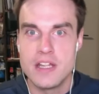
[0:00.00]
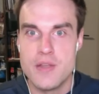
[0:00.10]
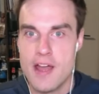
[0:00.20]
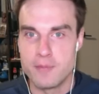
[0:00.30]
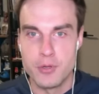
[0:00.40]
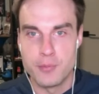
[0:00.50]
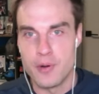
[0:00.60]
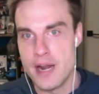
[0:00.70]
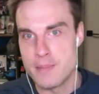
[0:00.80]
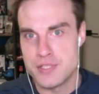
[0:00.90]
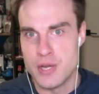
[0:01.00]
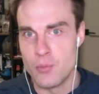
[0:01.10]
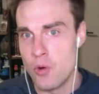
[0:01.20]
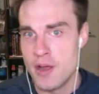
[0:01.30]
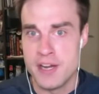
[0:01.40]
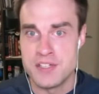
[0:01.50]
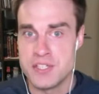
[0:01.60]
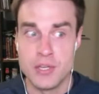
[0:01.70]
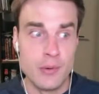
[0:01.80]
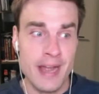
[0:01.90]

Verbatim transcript: you have Blueprint episode one and two.